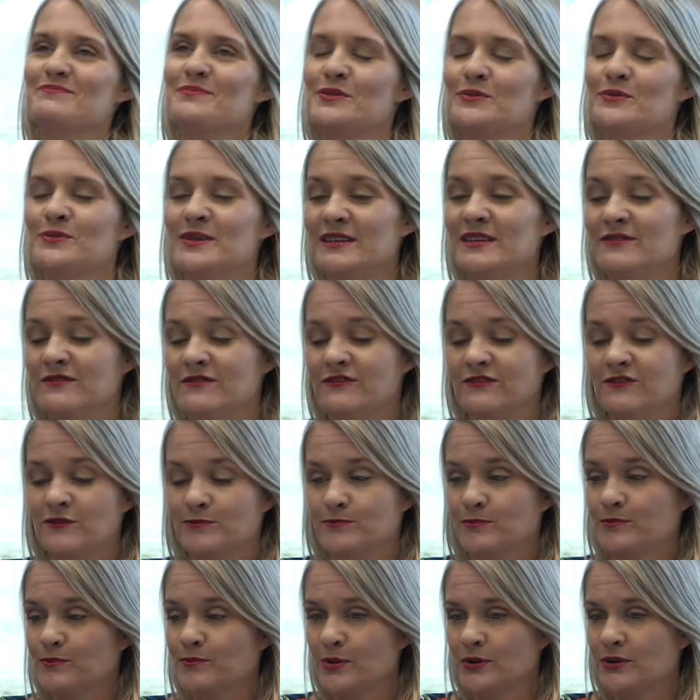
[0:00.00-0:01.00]
But we
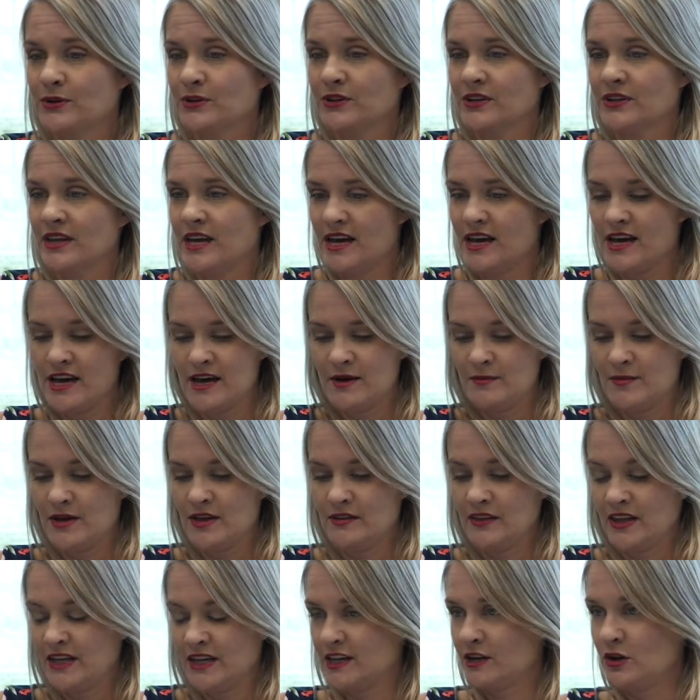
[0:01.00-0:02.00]
pull
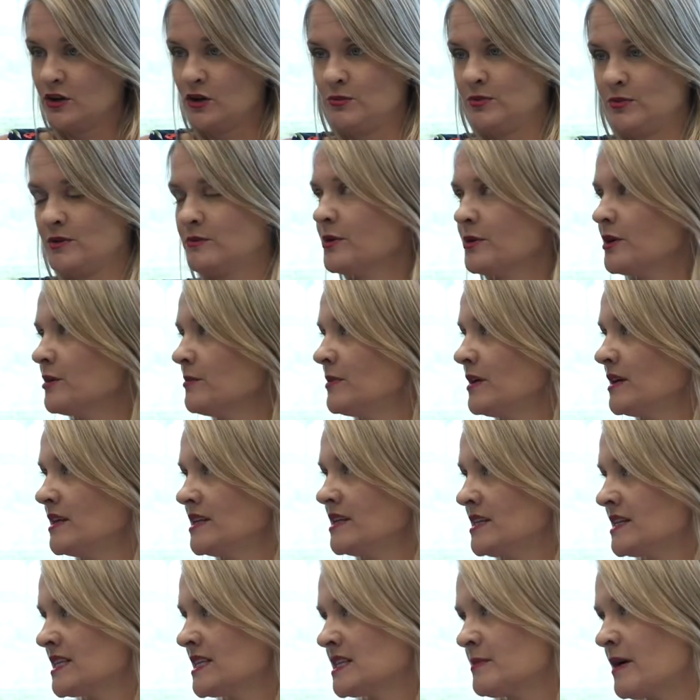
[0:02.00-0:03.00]
and like an open permit,
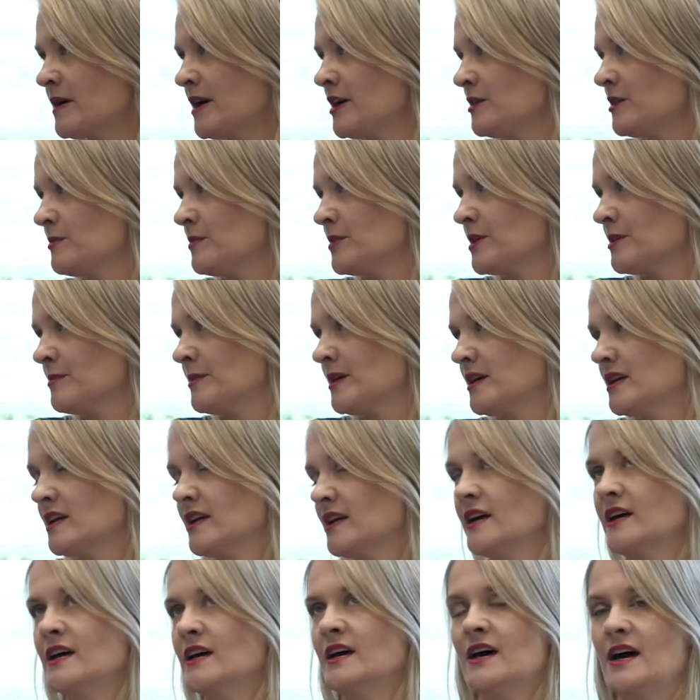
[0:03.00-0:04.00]
an expired permit,
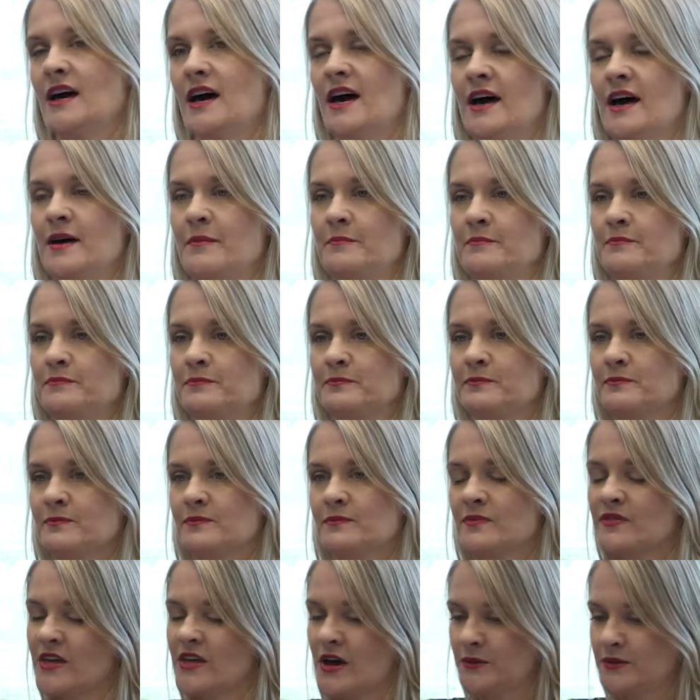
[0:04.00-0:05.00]

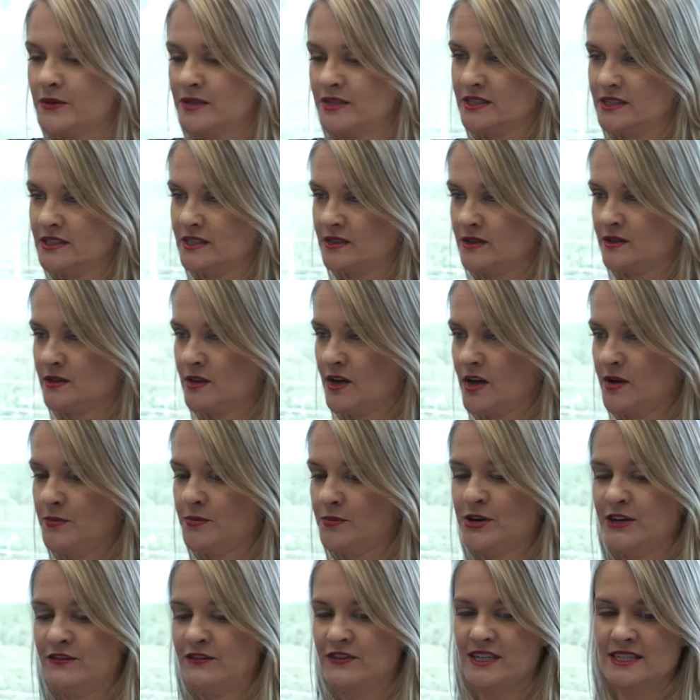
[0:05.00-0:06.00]
that was a
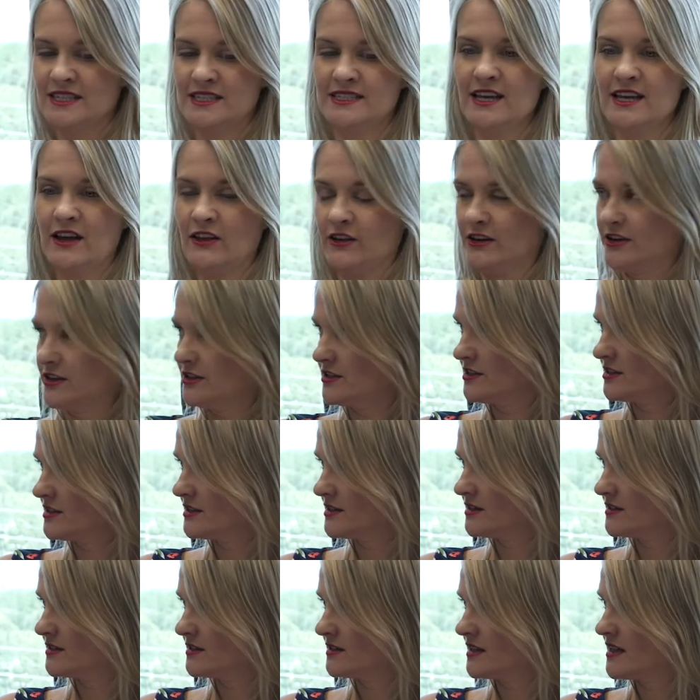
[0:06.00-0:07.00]
previous seller's,
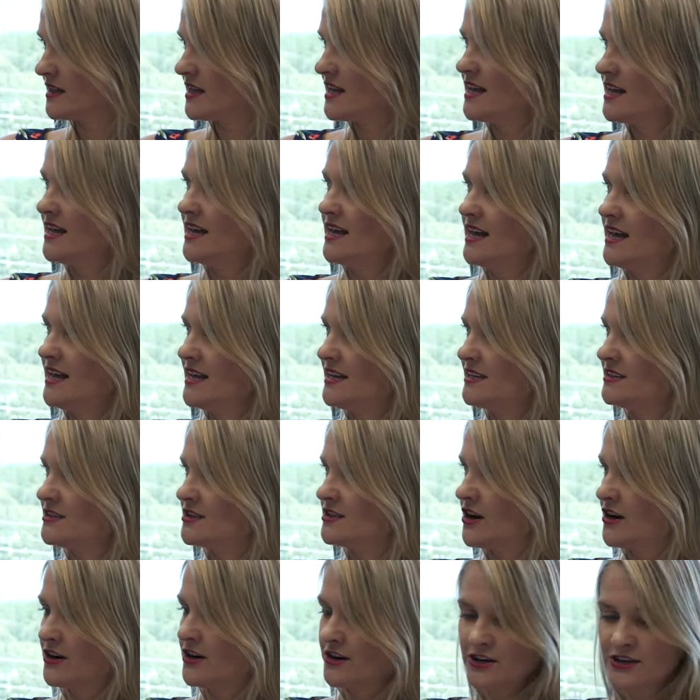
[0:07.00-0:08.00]
and
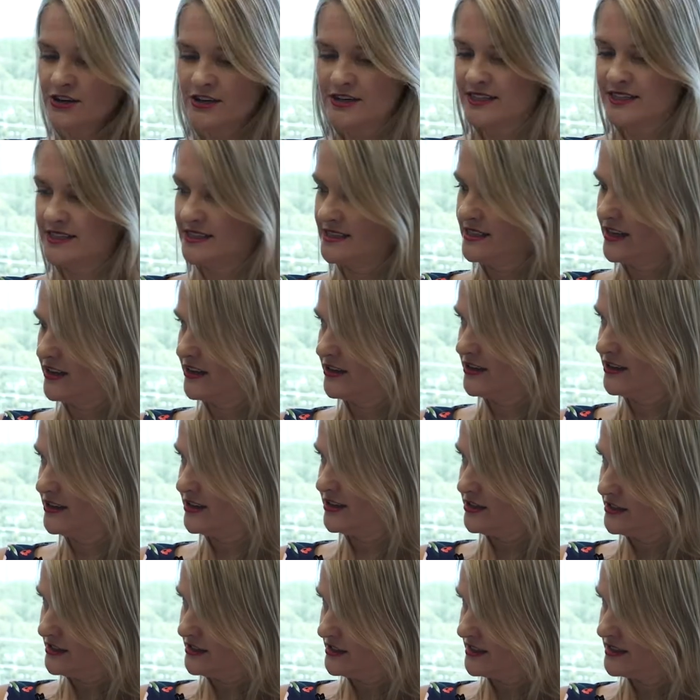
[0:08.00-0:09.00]
our current
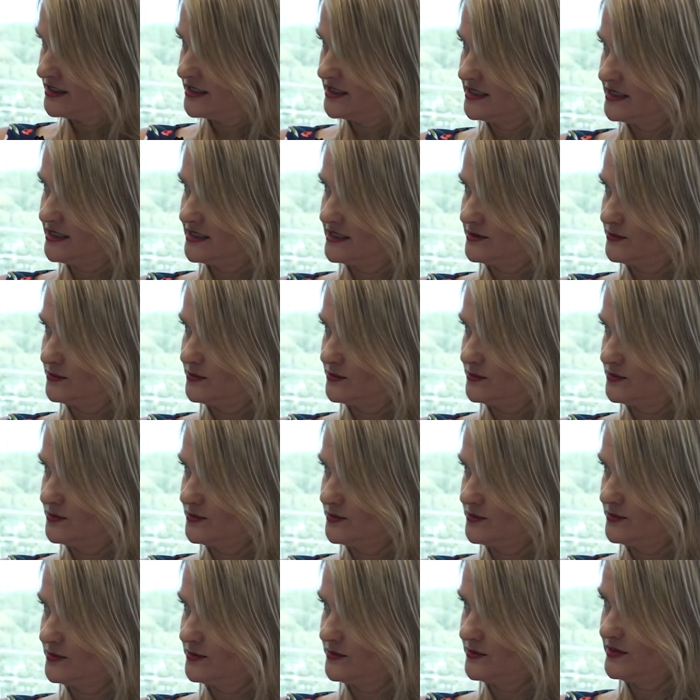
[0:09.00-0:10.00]
seller is
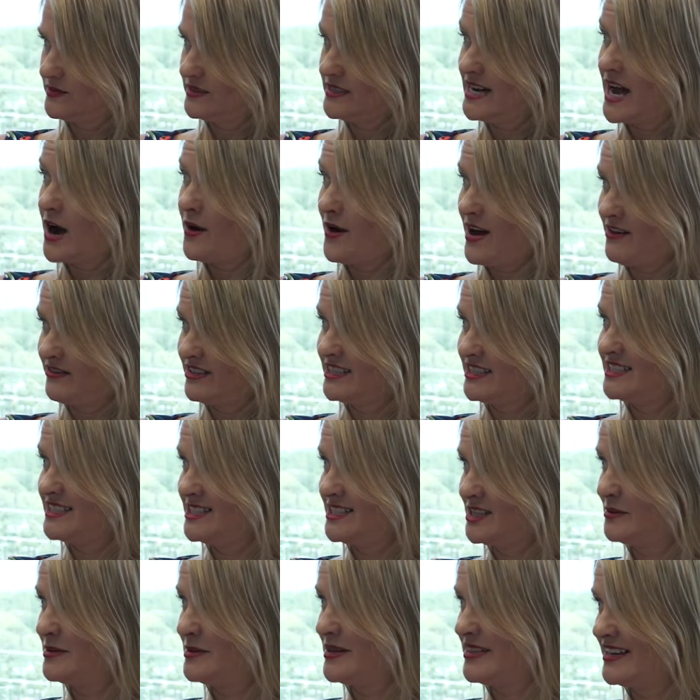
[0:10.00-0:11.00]
now having to
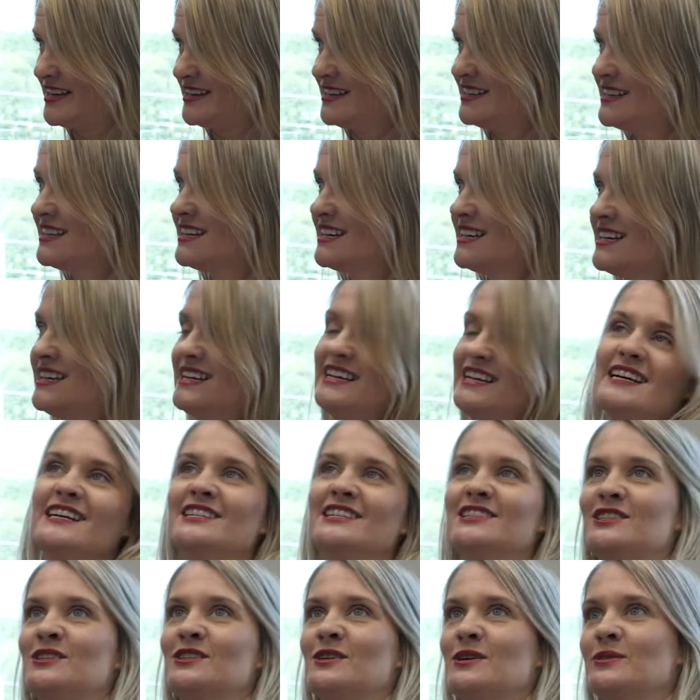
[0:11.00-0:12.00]
deal with it.
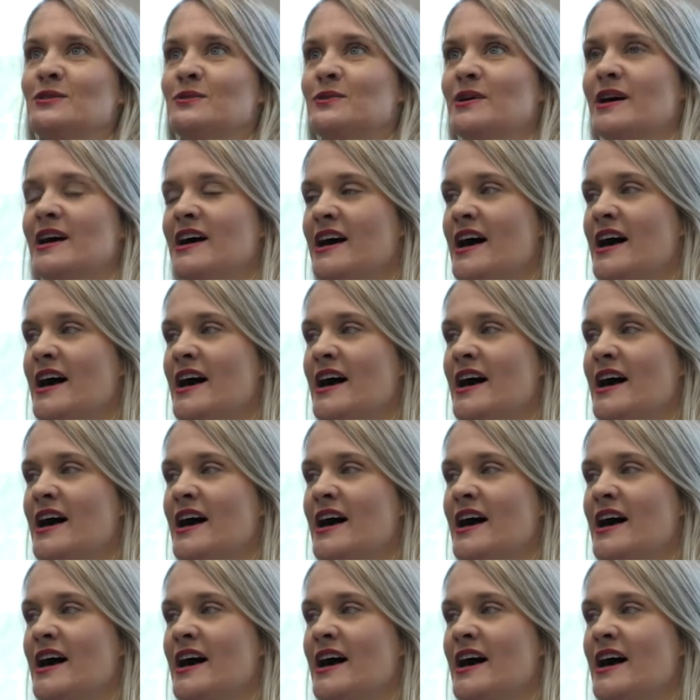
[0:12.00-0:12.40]
And so